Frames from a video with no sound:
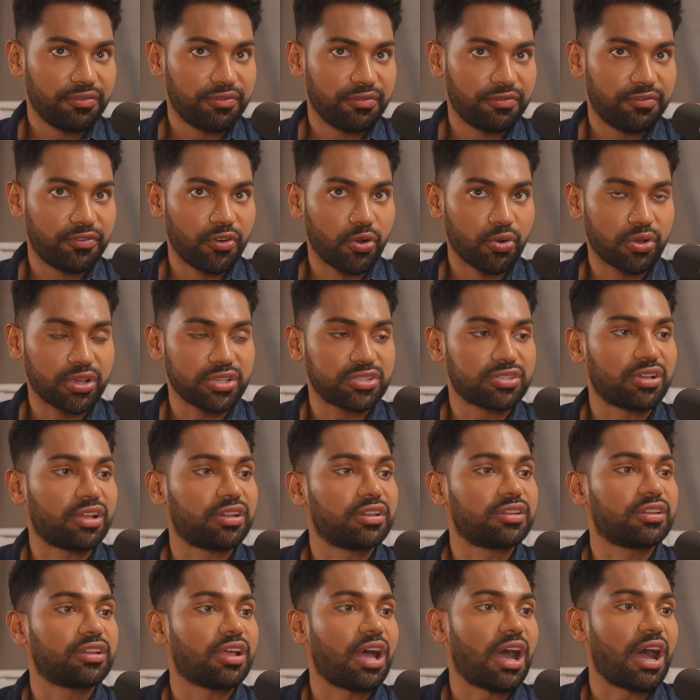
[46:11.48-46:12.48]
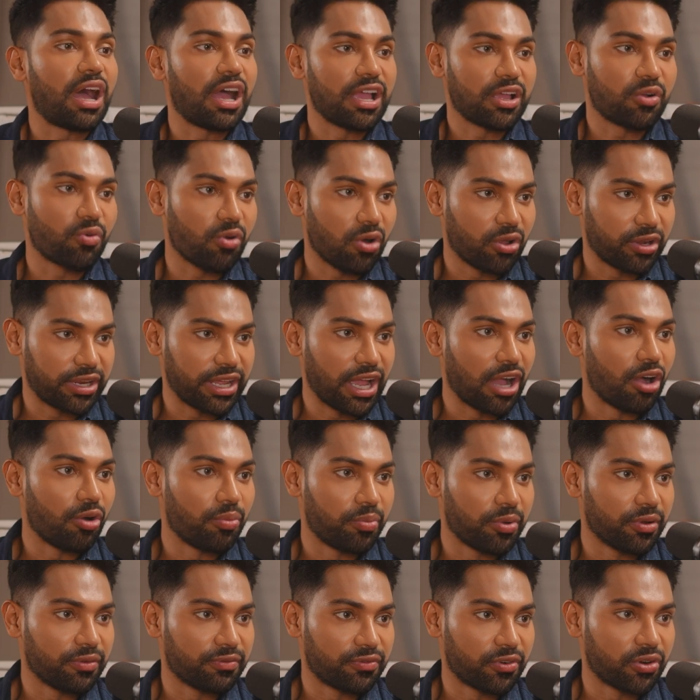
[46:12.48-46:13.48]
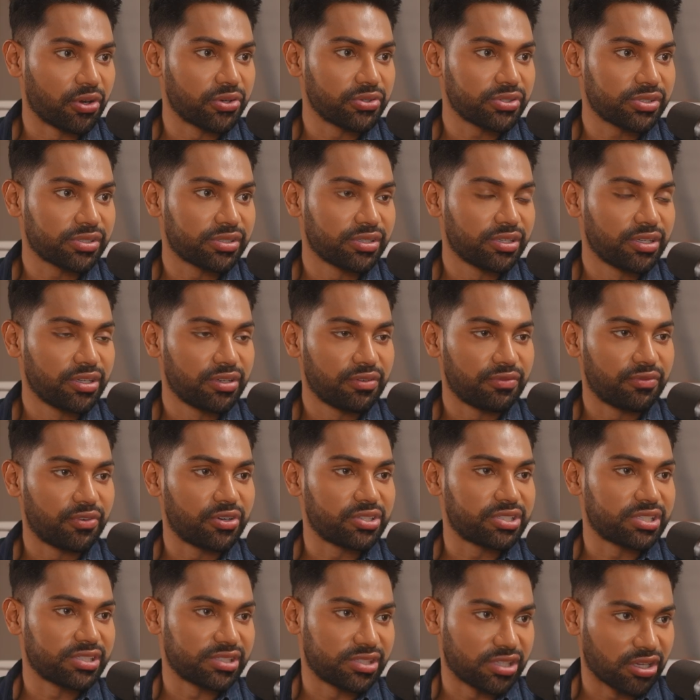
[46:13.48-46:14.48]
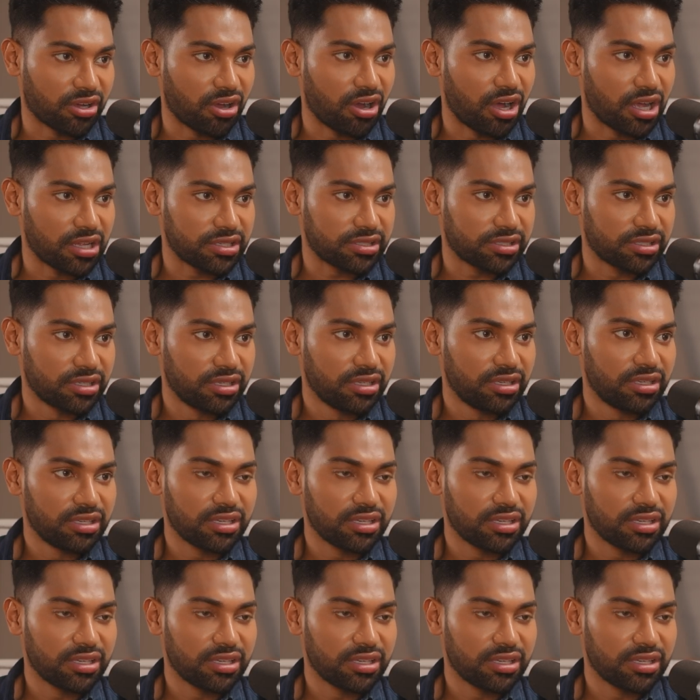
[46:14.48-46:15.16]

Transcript: focus on high quality output first versus the cost,